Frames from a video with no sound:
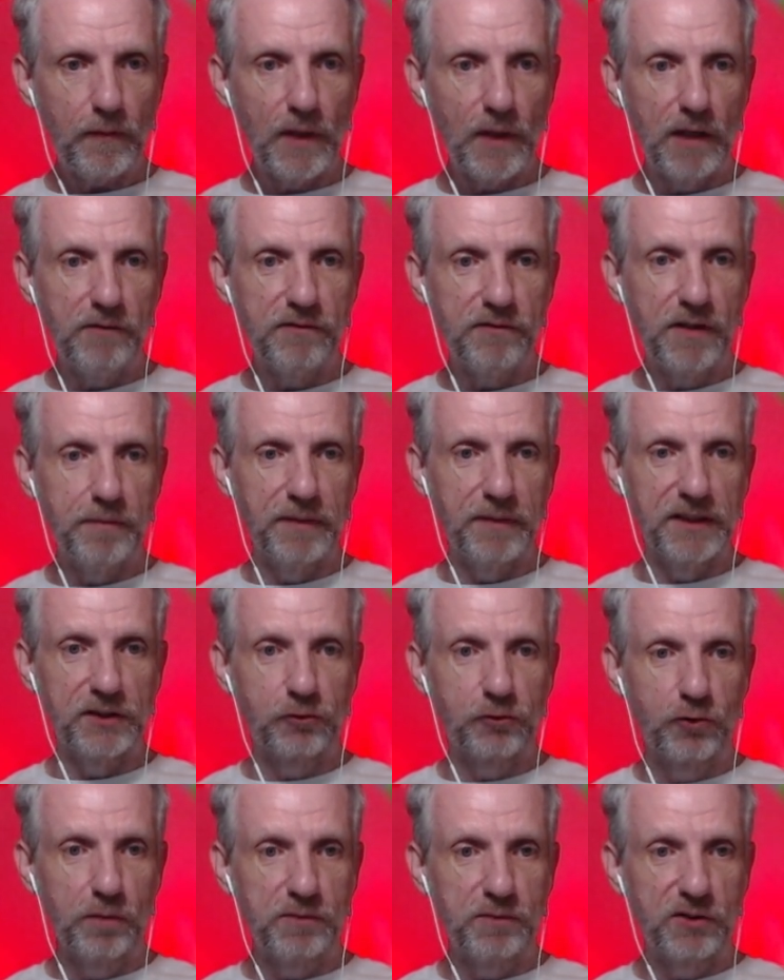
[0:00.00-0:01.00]
I find my
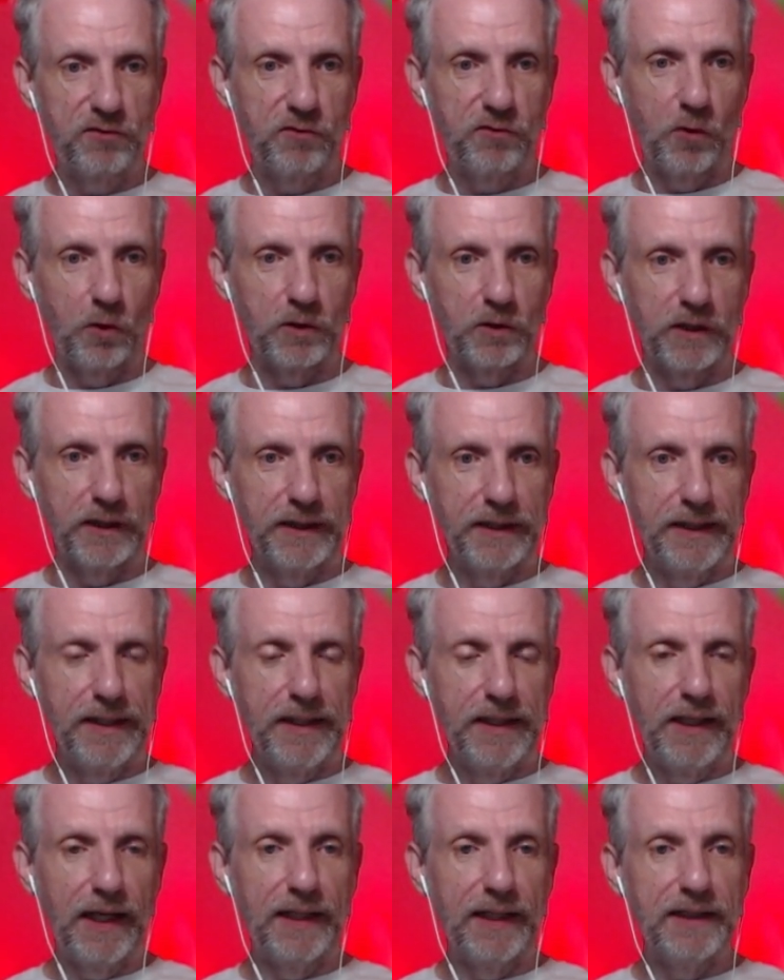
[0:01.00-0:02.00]
scripts folder
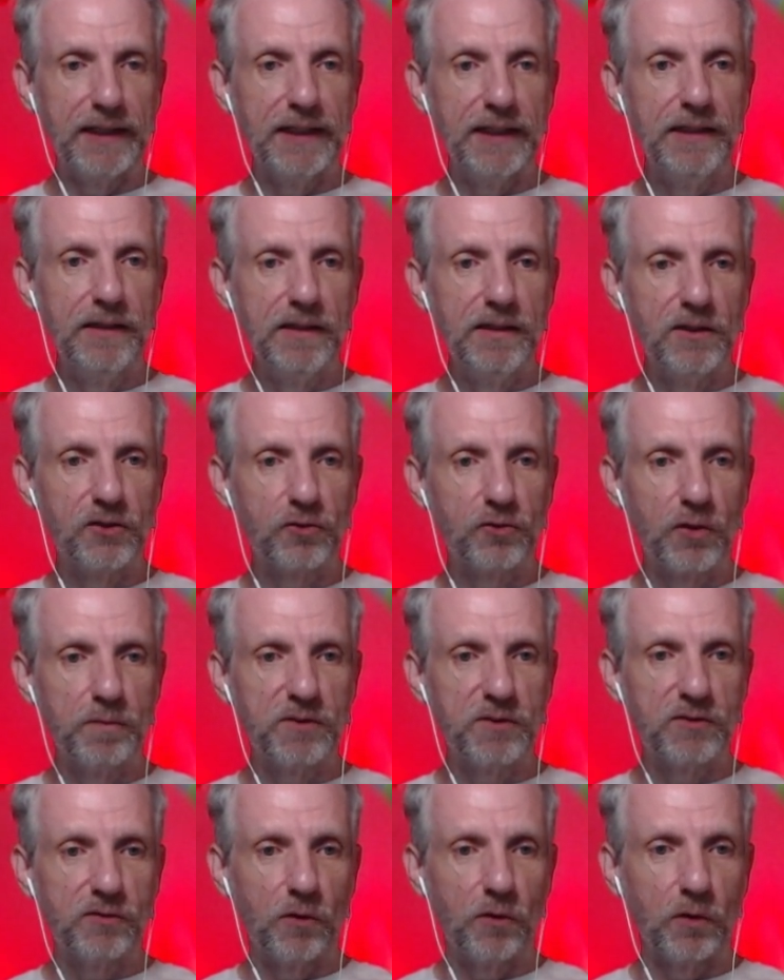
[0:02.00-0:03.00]
and in the
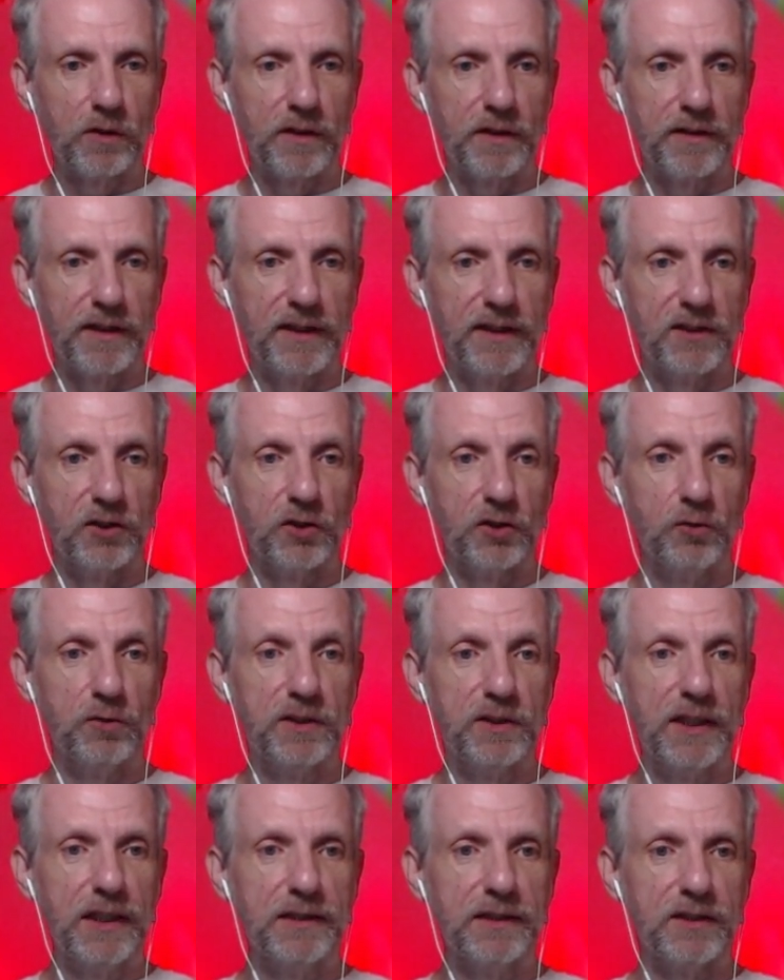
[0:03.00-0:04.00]
scripts folder there's a
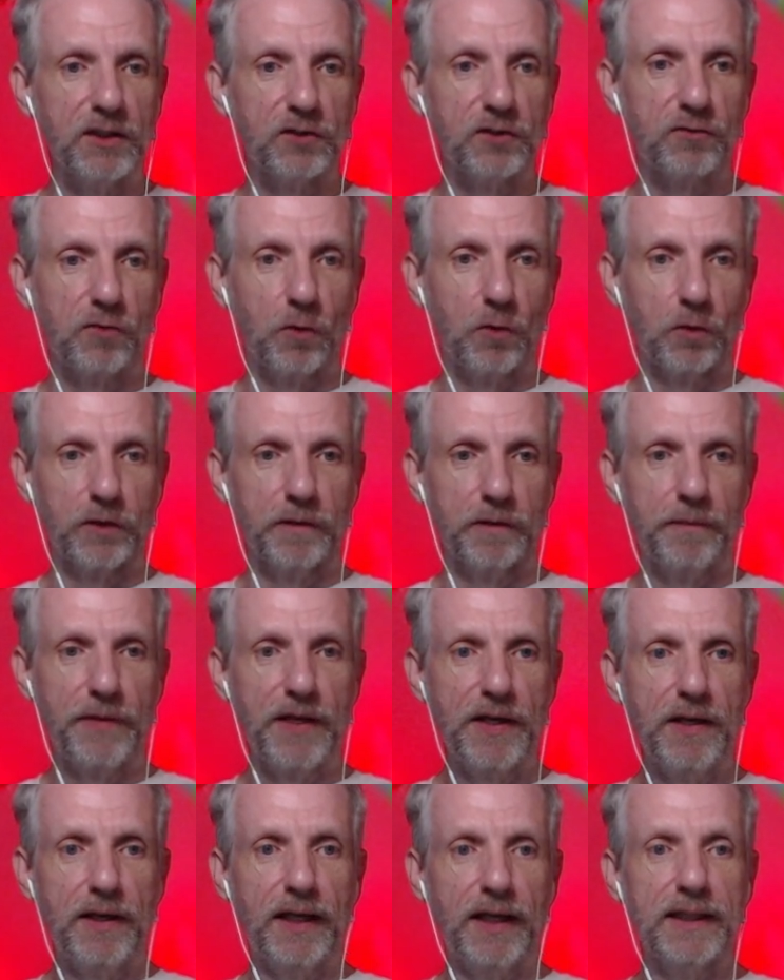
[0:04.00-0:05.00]
utilities folder
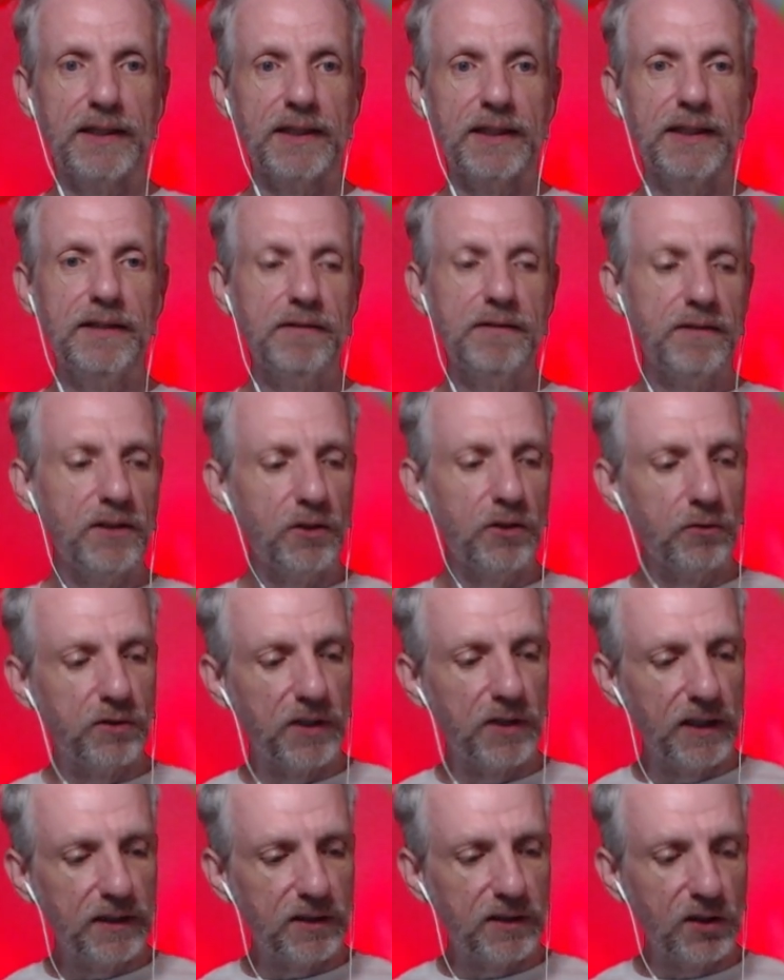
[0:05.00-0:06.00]
and in the
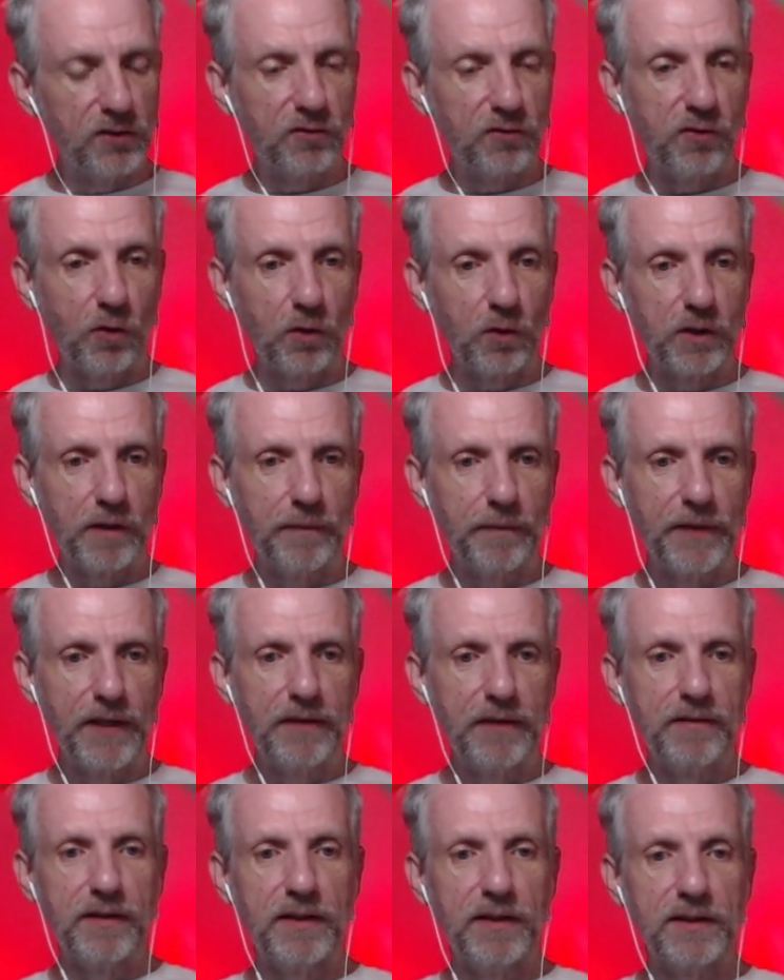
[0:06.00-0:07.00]
utilities folder
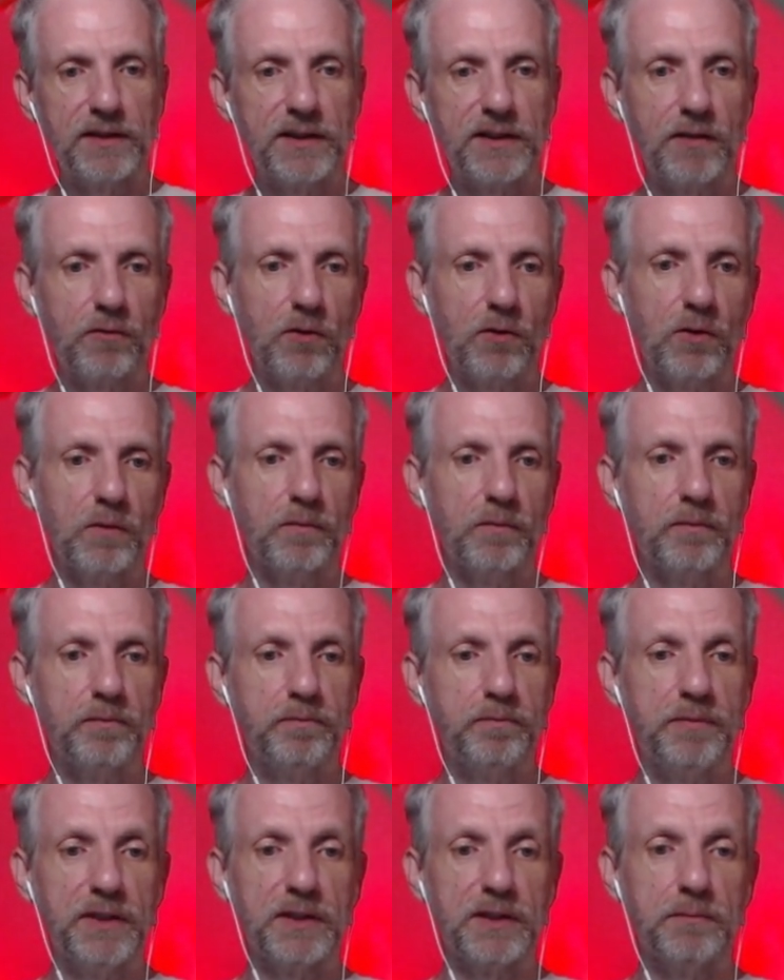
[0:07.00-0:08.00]
there's several
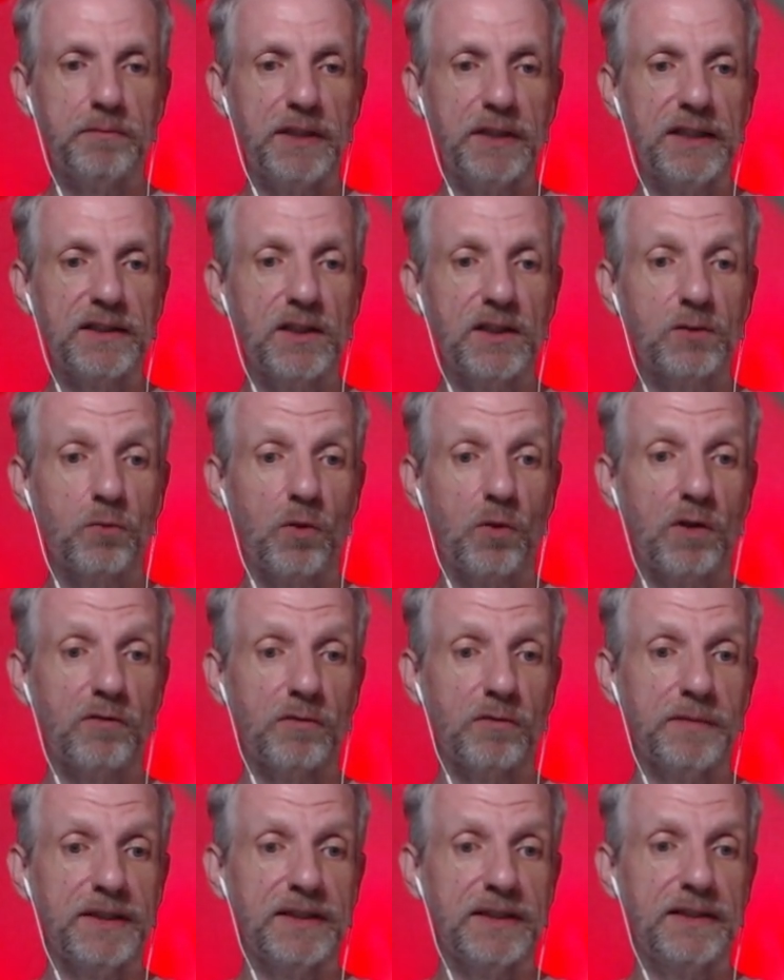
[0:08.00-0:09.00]
bits and pieces. One of
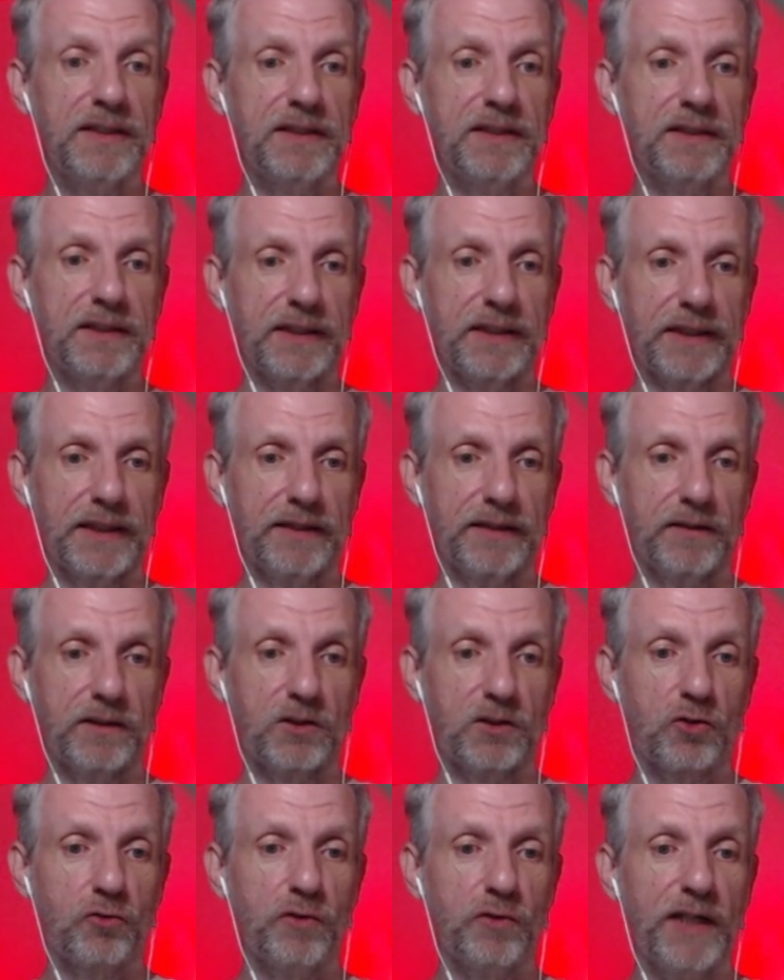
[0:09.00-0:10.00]
them is this thing here, the
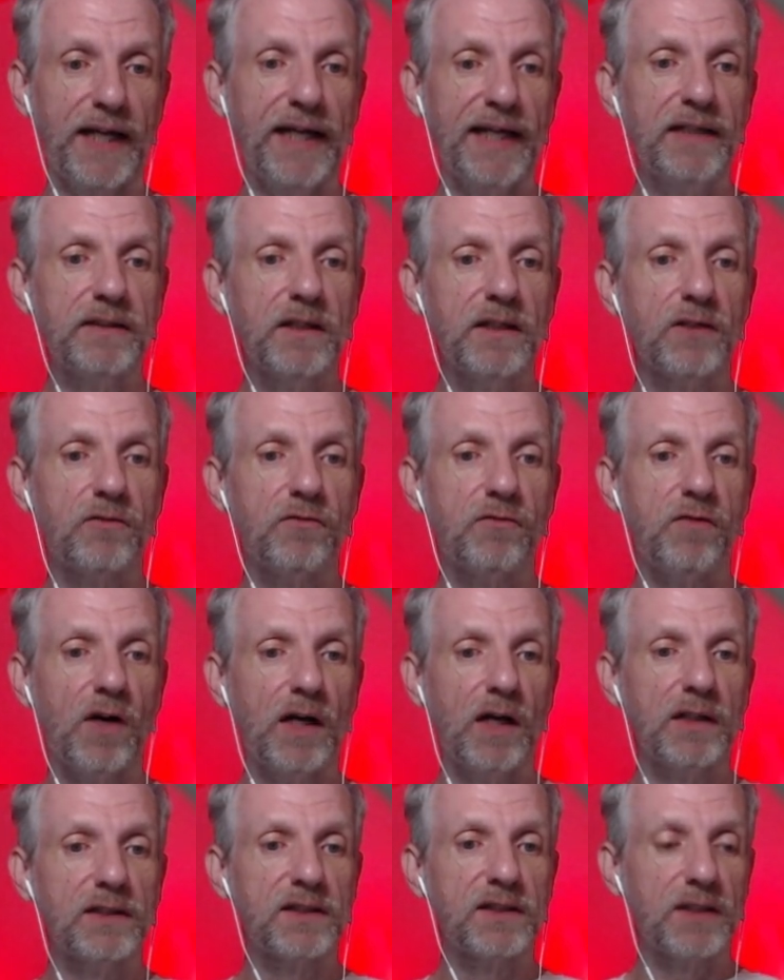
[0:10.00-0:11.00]
create
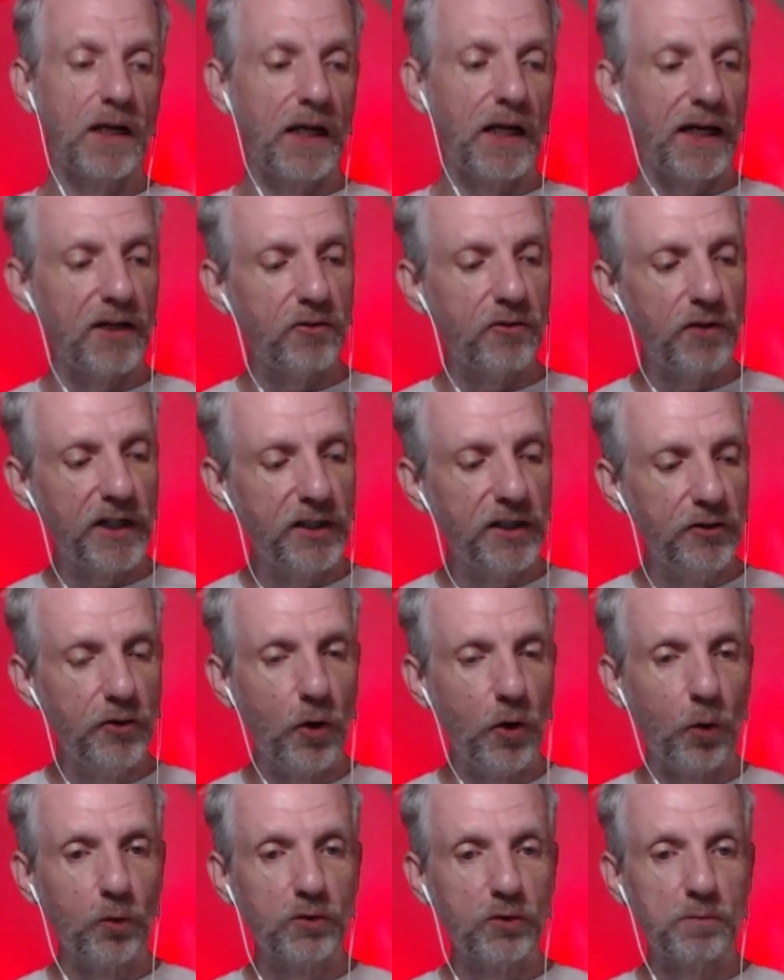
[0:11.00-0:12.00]
advanced Iray
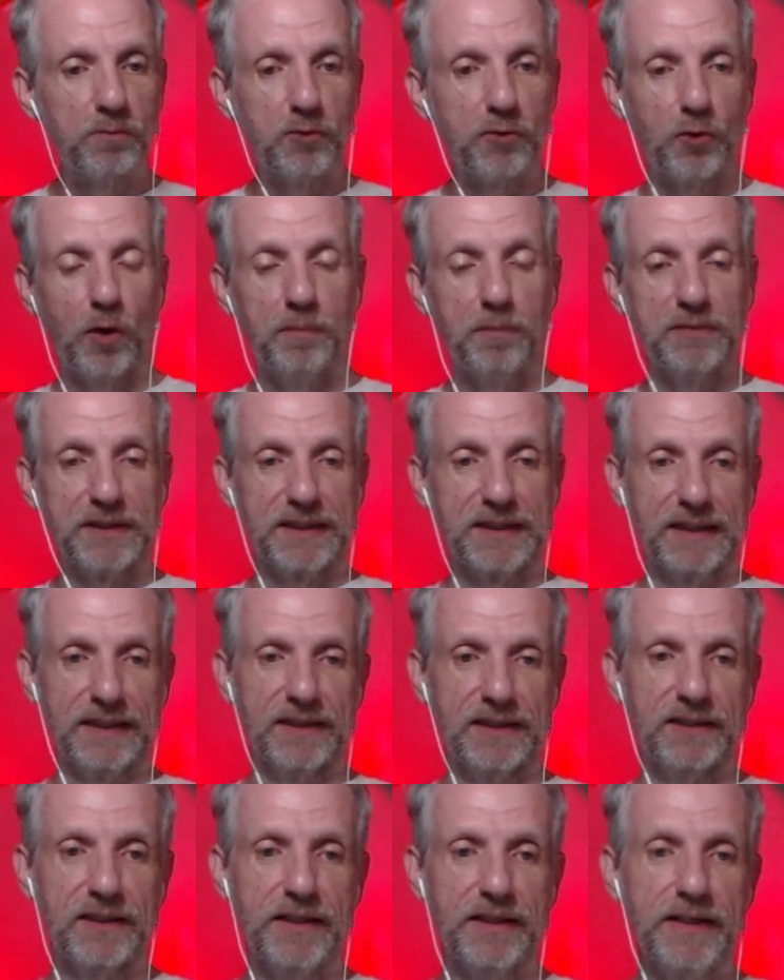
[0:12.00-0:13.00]
node
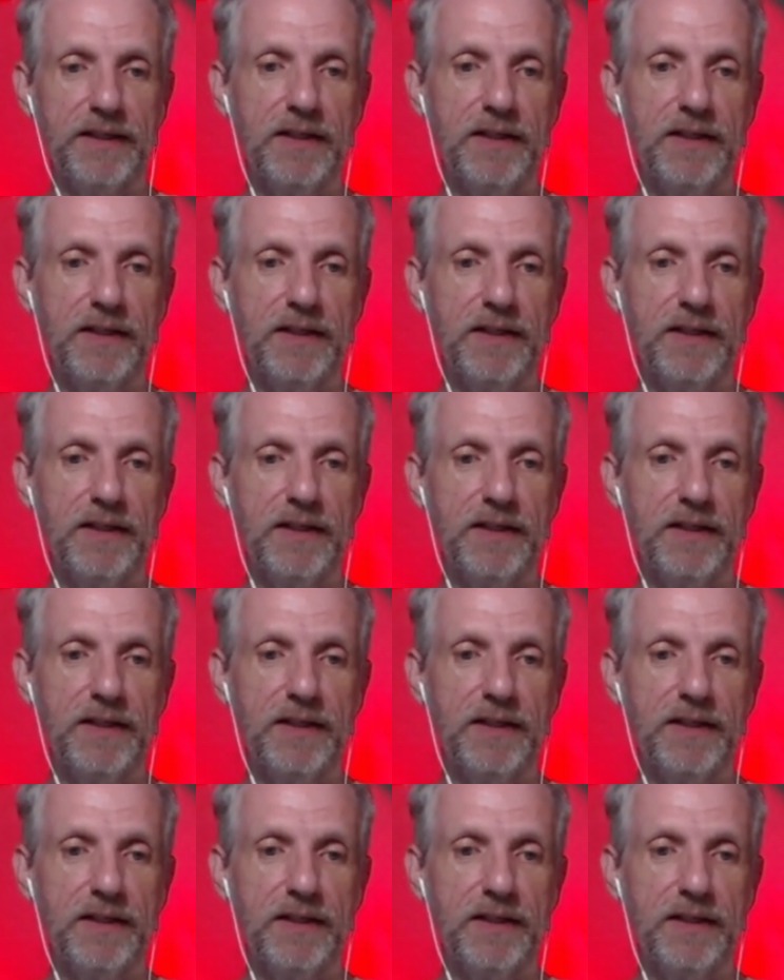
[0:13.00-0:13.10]
properties.